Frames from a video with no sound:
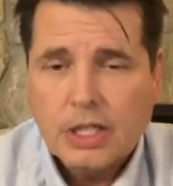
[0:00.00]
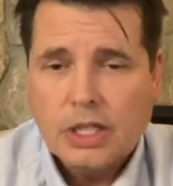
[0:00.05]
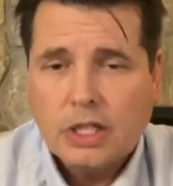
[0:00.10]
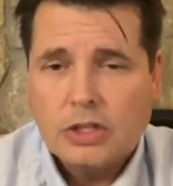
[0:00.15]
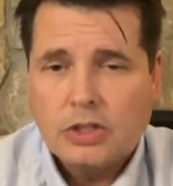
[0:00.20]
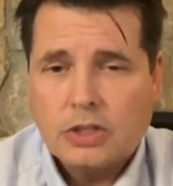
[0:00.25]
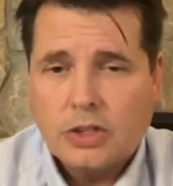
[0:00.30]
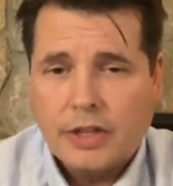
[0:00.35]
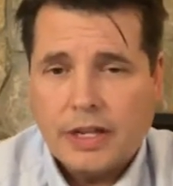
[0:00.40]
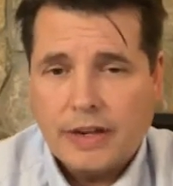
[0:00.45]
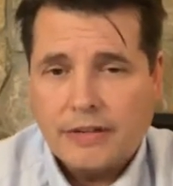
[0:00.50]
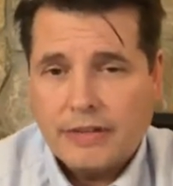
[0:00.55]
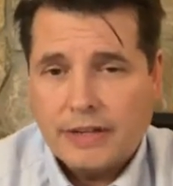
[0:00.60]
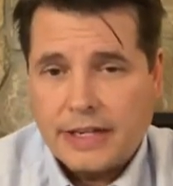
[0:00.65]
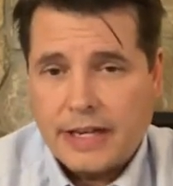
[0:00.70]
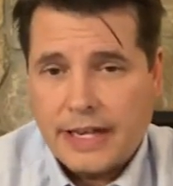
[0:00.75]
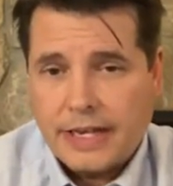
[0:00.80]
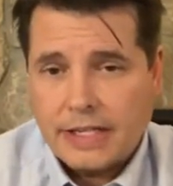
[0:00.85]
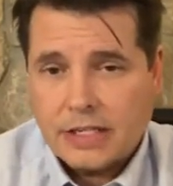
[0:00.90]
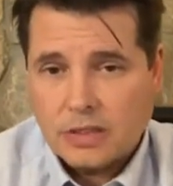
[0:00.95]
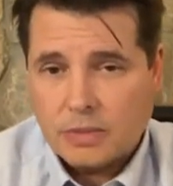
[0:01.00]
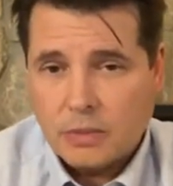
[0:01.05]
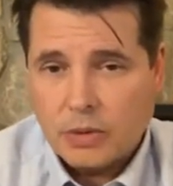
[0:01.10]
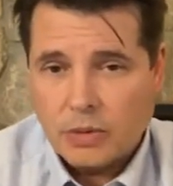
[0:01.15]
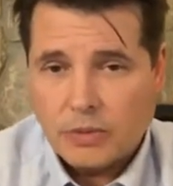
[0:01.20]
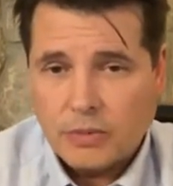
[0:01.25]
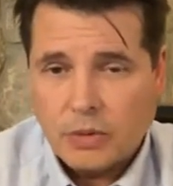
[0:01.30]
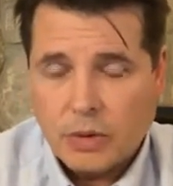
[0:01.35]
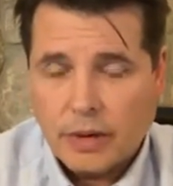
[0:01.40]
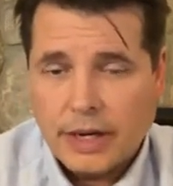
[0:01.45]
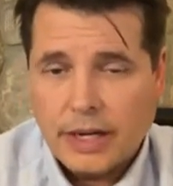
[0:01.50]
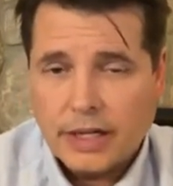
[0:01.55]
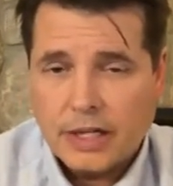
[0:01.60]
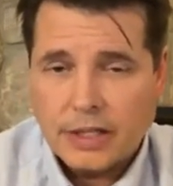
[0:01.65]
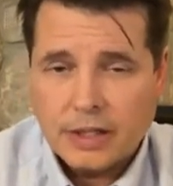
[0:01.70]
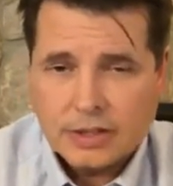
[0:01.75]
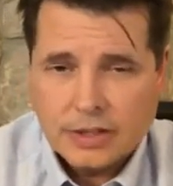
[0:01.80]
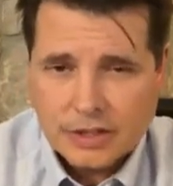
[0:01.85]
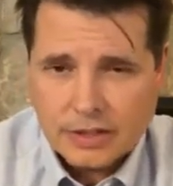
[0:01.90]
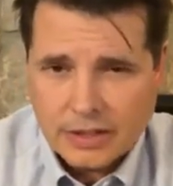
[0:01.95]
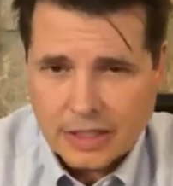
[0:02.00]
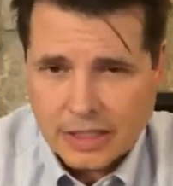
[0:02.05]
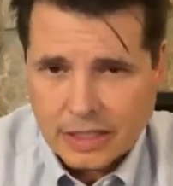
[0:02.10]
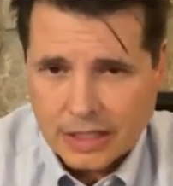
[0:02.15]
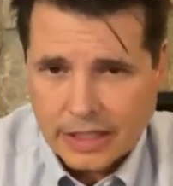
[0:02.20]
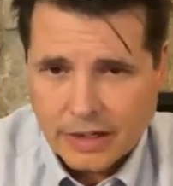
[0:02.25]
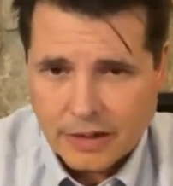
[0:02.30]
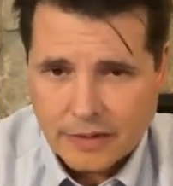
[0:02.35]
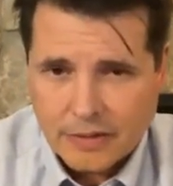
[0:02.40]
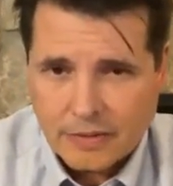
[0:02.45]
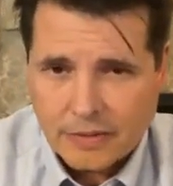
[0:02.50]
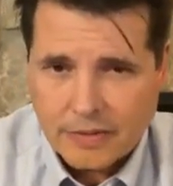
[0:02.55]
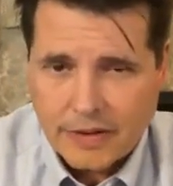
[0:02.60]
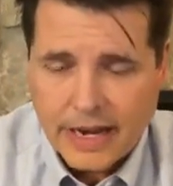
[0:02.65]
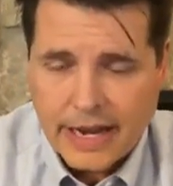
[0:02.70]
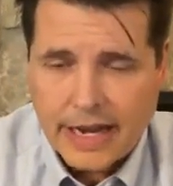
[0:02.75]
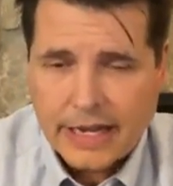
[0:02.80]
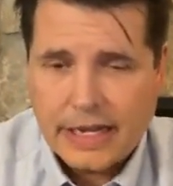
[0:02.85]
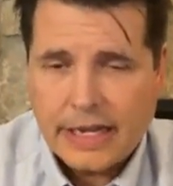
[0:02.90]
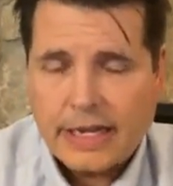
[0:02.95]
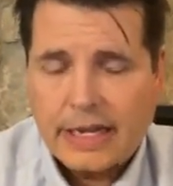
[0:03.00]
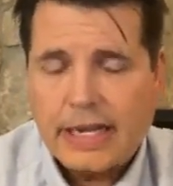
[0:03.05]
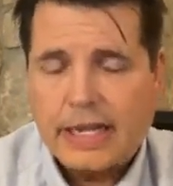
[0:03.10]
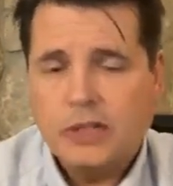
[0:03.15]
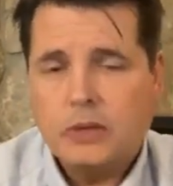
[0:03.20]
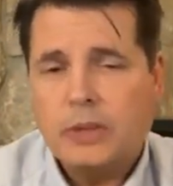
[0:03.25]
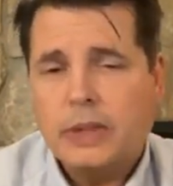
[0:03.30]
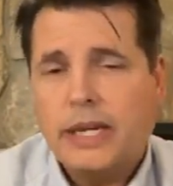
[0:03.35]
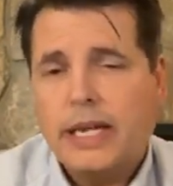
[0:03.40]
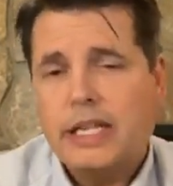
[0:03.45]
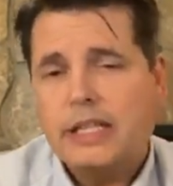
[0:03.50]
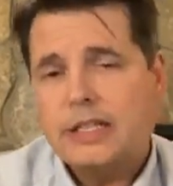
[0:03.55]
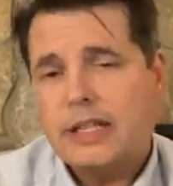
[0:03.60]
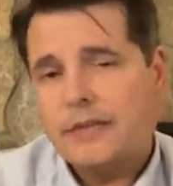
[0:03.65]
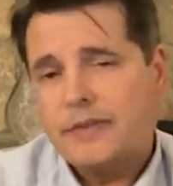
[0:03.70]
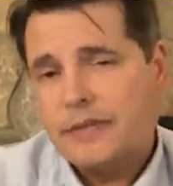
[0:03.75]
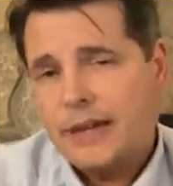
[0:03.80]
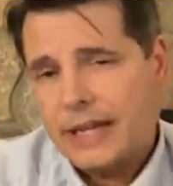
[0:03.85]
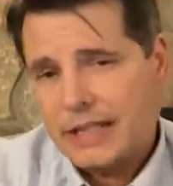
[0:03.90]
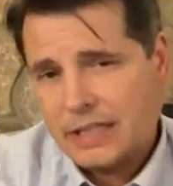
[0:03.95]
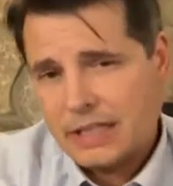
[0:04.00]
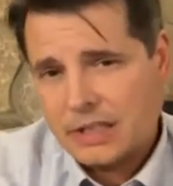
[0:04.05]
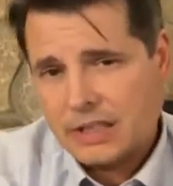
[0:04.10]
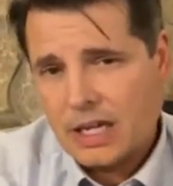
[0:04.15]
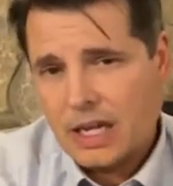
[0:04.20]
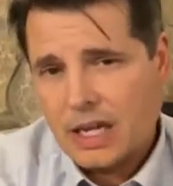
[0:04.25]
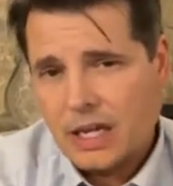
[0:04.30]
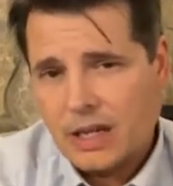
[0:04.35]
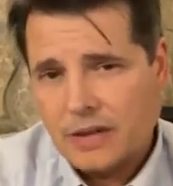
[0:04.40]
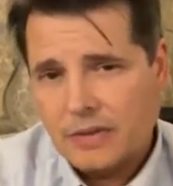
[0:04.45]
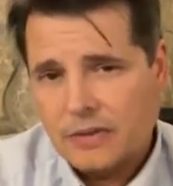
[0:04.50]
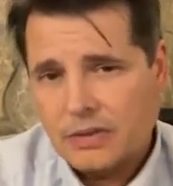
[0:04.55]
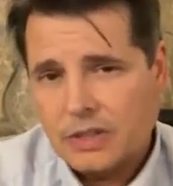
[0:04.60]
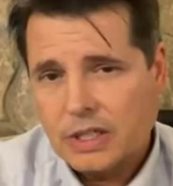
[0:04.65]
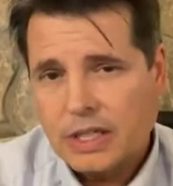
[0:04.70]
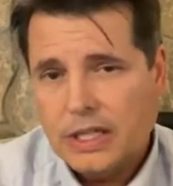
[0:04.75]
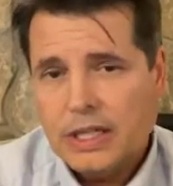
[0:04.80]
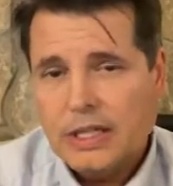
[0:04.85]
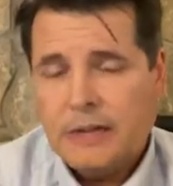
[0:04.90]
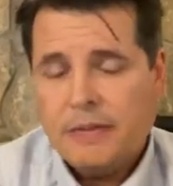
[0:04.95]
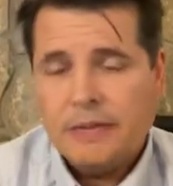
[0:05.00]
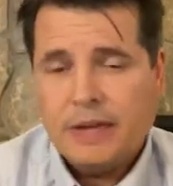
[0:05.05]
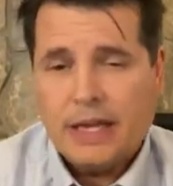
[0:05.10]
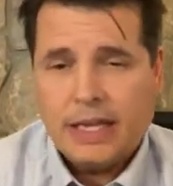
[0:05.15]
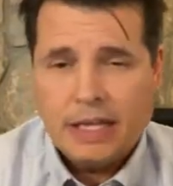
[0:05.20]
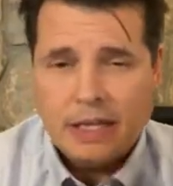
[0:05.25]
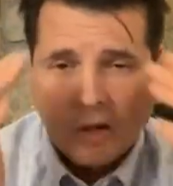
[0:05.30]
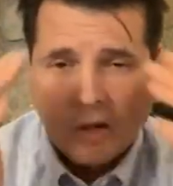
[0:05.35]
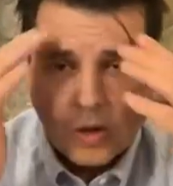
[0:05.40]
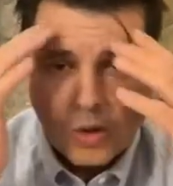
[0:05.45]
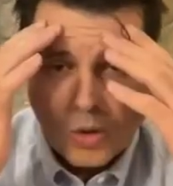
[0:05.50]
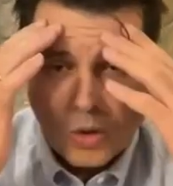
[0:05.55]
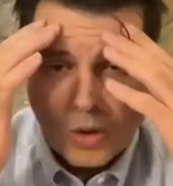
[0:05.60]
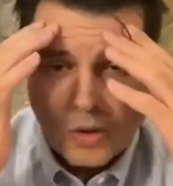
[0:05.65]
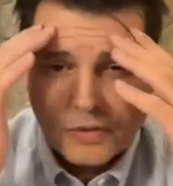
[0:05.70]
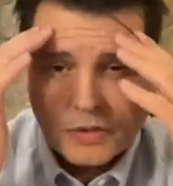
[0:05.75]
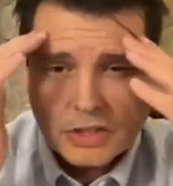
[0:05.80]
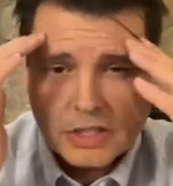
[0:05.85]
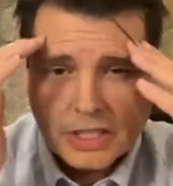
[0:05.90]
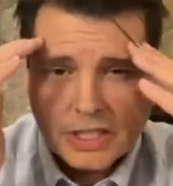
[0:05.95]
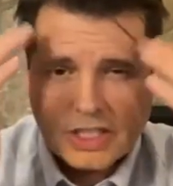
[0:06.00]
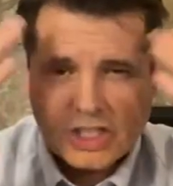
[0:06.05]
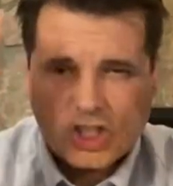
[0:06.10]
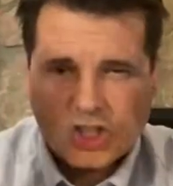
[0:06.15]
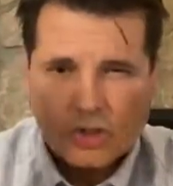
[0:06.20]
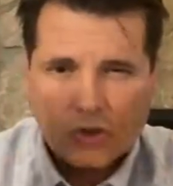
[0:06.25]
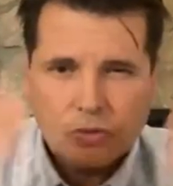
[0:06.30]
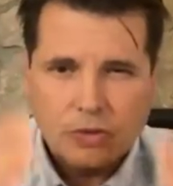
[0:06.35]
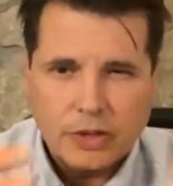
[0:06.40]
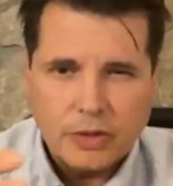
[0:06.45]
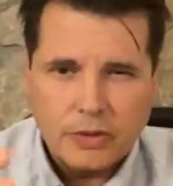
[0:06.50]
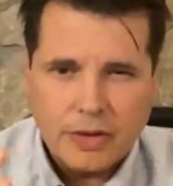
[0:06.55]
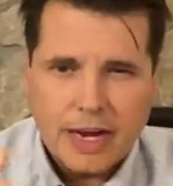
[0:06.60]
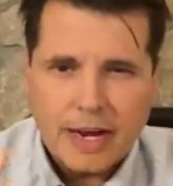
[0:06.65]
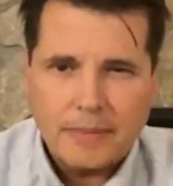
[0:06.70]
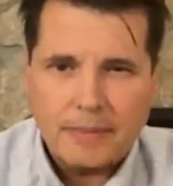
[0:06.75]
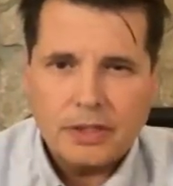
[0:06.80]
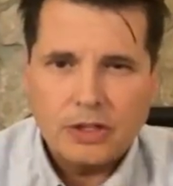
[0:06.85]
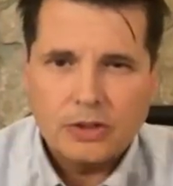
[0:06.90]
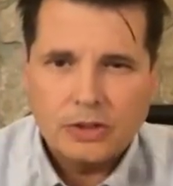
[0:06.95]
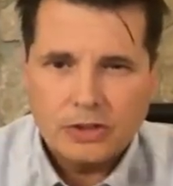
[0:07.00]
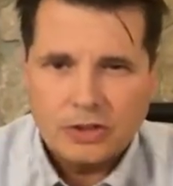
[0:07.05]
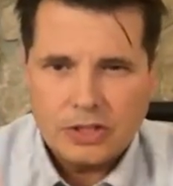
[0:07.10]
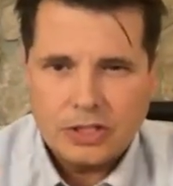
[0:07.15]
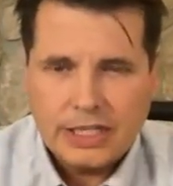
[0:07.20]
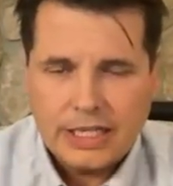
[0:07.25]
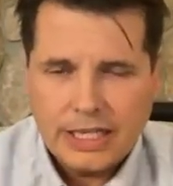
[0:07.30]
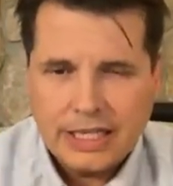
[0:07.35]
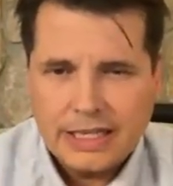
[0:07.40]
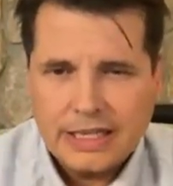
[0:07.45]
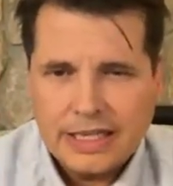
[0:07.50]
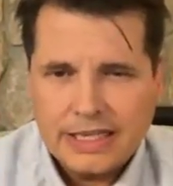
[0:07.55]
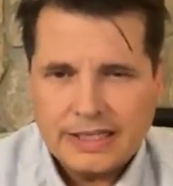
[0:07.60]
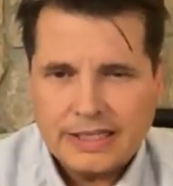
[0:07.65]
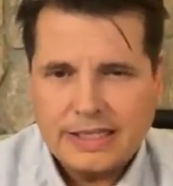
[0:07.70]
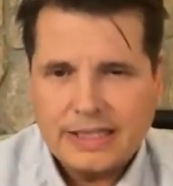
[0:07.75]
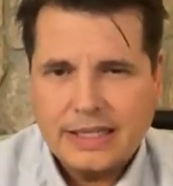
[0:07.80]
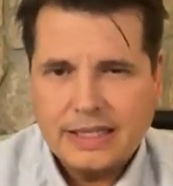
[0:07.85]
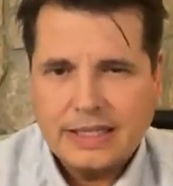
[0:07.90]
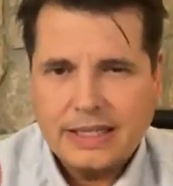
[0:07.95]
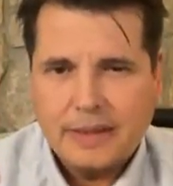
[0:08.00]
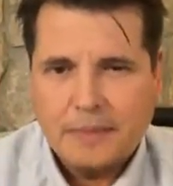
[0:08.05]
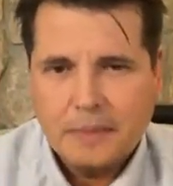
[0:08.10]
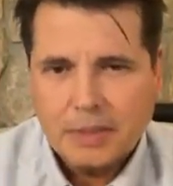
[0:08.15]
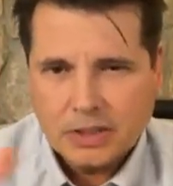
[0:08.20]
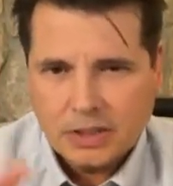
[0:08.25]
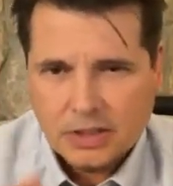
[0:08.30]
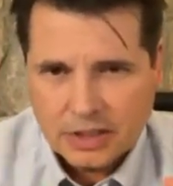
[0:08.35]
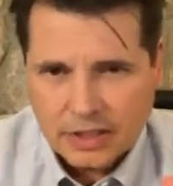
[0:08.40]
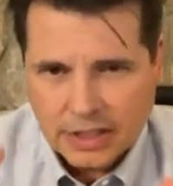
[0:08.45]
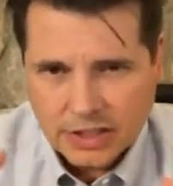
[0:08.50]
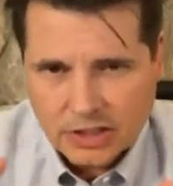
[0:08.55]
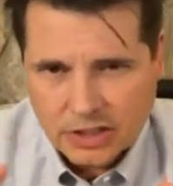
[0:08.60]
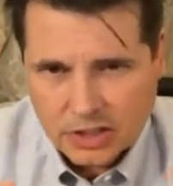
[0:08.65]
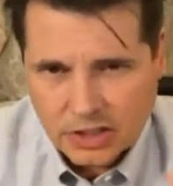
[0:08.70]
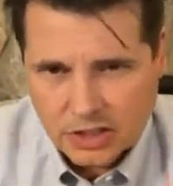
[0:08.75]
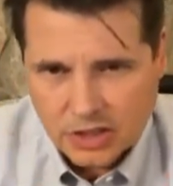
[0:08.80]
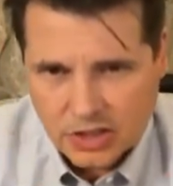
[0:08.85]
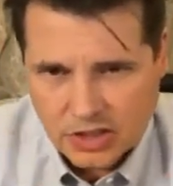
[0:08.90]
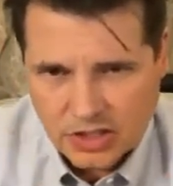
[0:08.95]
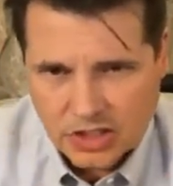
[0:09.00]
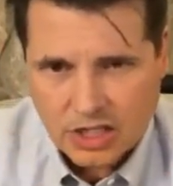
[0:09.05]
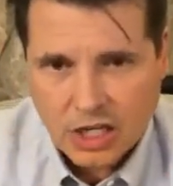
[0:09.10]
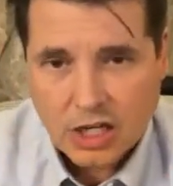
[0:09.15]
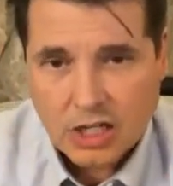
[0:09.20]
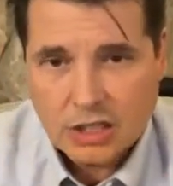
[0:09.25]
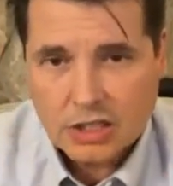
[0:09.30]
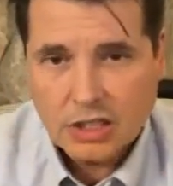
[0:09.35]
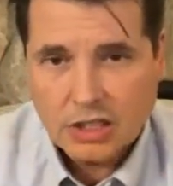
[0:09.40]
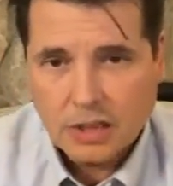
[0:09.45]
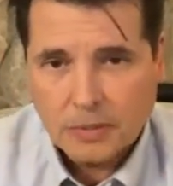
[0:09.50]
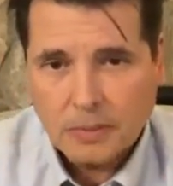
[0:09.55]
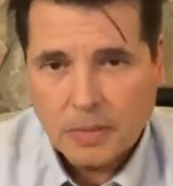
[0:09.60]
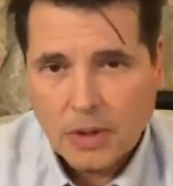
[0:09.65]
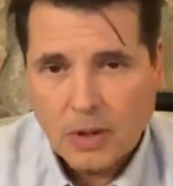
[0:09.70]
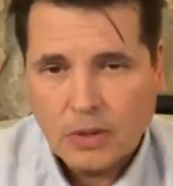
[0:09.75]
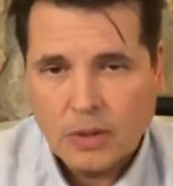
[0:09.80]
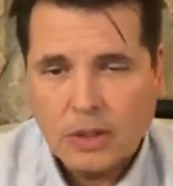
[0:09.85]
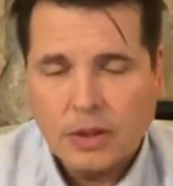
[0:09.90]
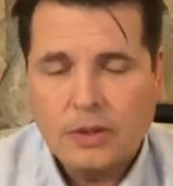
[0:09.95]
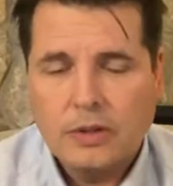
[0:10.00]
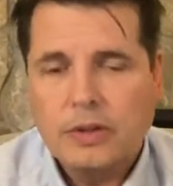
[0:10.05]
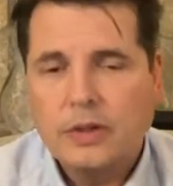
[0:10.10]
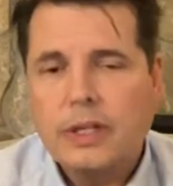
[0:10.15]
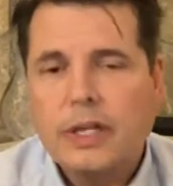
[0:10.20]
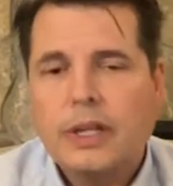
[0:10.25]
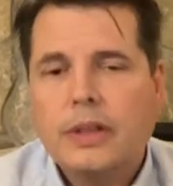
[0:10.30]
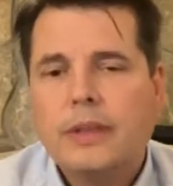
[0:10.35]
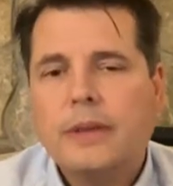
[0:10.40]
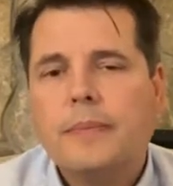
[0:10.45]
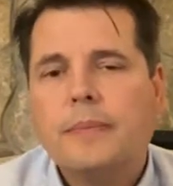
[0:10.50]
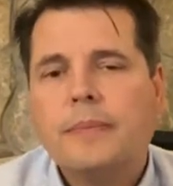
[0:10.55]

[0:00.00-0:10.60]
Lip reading: So they have a nice smooth forehead because there's that layer of fat, and as we age, that fat dissolves, and all of a sudden it's shrink wrapping. You're seeing that skin, that muscle that's just stuck to the bone underneath.